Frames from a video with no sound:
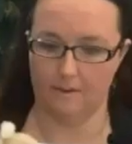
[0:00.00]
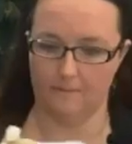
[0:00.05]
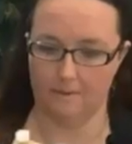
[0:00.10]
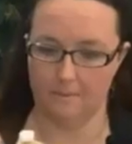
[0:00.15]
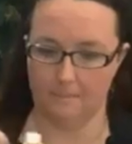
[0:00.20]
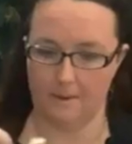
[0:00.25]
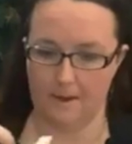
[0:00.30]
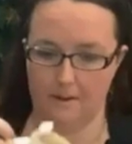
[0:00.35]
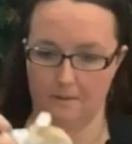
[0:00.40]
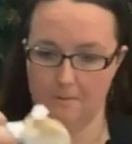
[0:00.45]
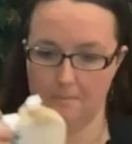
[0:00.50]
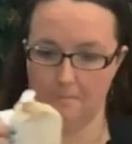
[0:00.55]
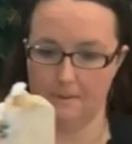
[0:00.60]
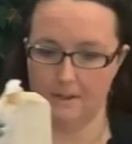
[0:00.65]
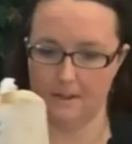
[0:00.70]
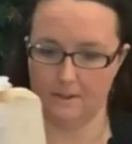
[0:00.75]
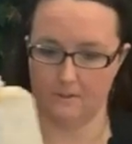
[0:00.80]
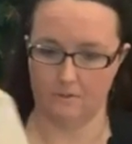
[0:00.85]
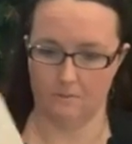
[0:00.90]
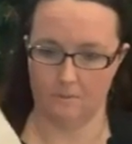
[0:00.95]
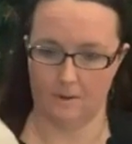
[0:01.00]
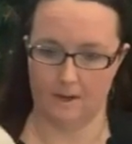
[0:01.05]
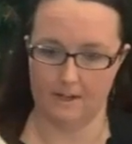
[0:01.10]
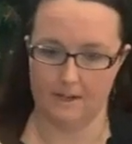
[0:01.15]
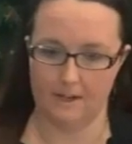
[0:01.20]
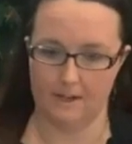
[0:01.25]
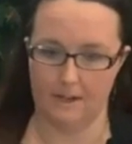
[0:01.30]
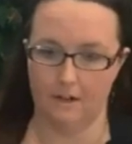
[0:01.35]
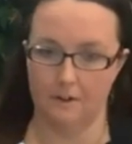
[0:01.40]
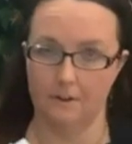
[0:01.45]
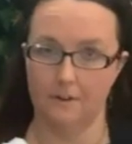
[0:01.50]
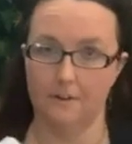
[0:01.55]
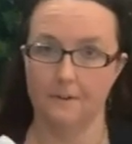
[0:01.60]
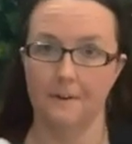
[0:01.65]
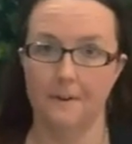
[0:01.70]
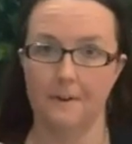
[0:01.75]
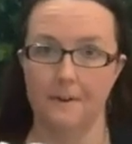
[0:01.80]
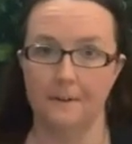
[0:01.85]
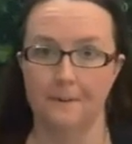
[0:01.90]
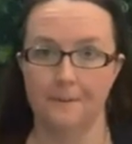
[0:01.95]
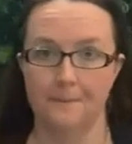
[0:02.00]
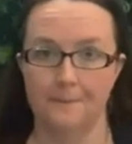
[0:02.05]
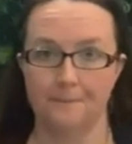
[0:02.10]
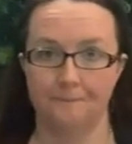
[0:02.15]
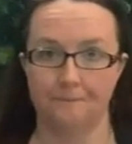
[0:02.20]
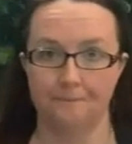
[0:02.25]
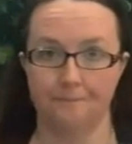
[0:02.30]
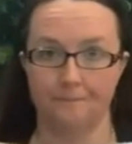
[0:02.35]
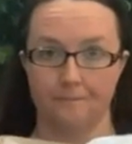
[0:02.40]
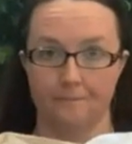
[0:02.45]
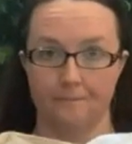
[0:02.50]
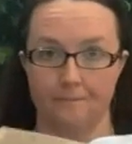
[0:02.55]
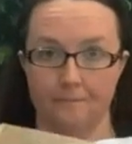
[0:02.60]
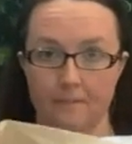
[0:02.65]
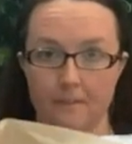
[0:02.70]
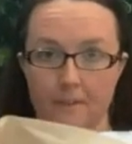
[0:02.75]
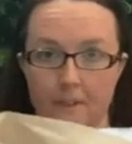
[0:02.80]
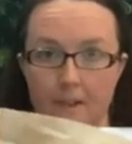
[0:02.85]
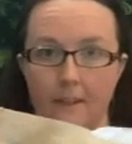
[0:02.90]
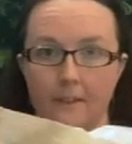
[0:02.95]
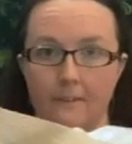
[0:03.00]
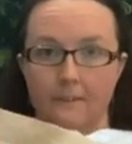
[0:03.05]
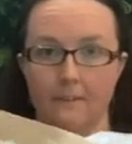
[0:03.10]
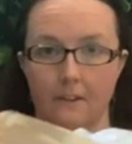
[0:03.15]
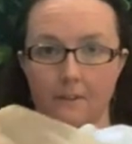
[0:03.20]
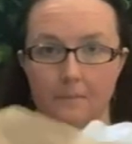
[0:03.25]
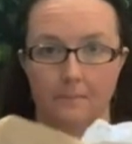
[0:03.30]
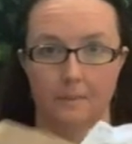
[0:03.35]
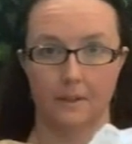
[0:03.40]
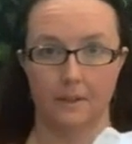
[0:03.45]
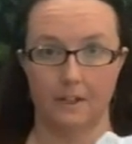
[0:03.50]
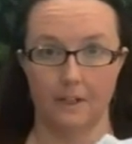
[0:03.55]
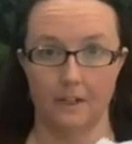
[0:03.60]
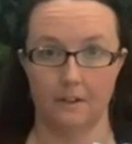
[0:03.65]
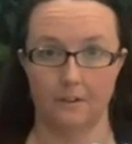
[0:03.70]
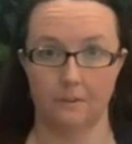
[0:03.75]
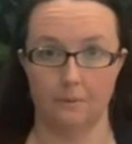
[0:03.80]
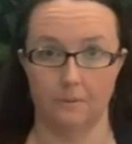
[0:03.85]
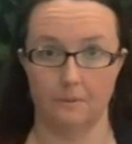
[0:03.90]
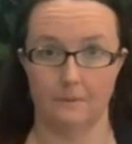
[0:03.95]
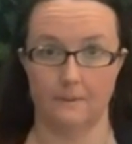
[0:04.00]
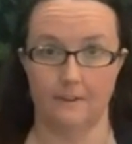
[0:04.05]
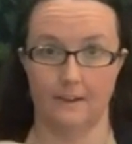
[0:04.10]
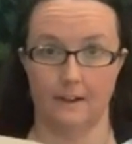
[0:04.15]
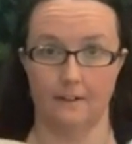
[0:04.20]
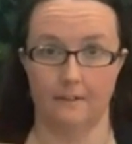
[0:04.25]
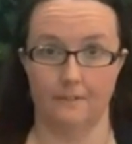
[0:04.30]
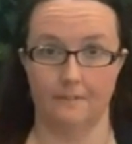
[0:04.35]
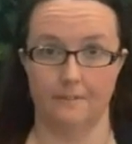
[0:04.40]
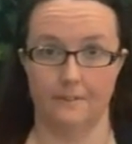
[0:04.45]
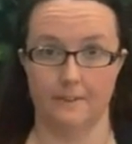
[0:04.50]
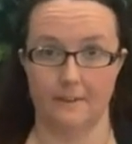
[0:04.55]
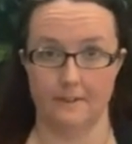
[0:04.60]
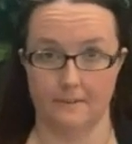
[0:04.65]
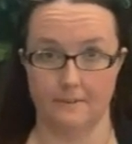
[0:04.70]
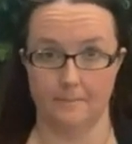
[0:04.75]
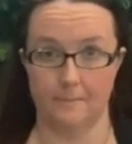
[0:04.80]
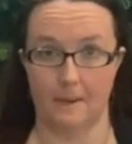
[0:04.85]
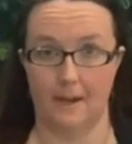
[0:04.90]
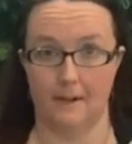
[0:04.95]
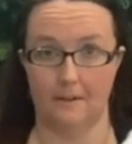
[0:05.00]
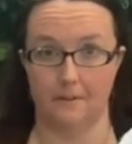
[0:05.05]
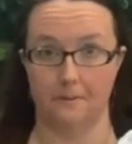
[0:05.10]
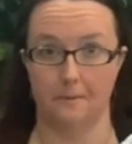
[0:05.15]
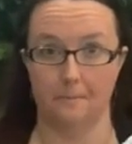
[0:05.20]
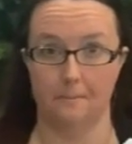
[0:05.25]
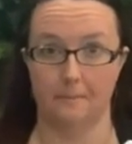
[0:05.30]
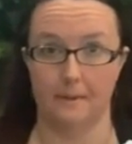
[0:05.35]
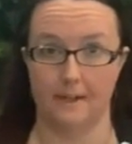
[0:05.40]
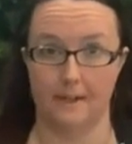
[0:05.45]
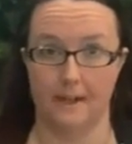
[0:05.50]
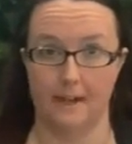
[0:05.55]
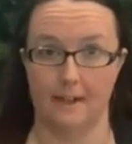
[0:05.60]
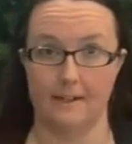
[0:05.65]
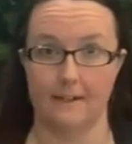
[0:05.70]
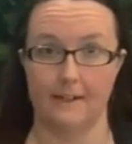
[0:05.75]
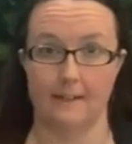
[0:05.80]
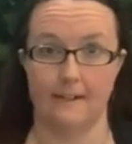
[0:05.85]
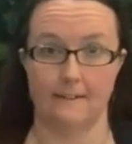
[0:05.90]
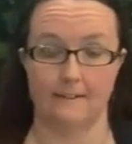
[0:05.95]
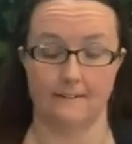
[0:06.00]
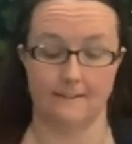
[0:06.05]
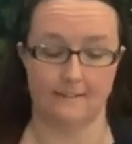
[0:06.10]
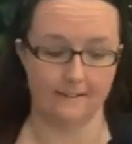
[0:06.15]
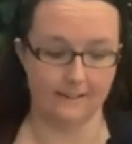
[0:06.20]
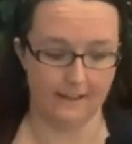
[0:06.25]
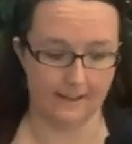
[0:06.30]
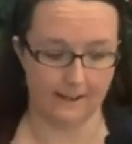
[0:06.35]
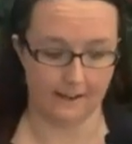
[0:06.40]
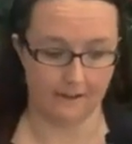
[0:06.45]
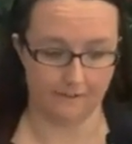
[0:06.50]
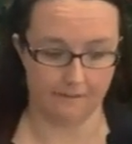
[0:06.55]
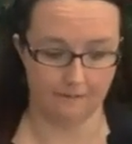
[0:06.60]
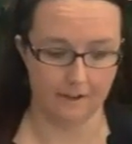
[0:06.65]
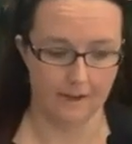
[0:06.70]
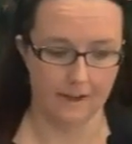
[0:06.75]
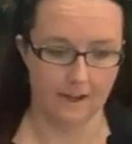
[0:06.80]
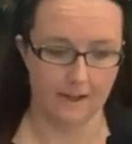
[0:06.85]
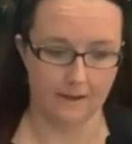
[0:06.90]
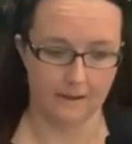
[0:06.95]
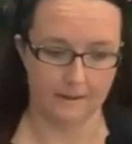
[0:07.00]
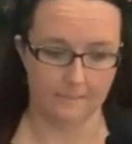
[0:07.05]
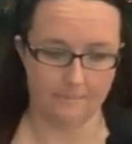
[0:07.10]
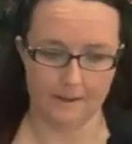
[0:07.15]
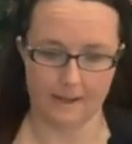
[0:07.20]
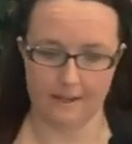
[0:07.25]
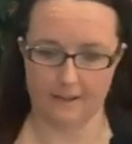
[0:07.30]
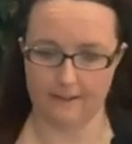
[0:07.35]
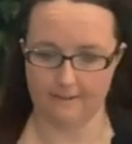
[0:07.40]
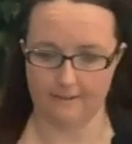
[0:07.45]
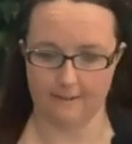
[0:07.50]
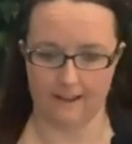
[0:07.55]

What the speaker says: the pattern piece right here. That's all I'm going to use out of this pattern, but I need a sleeve because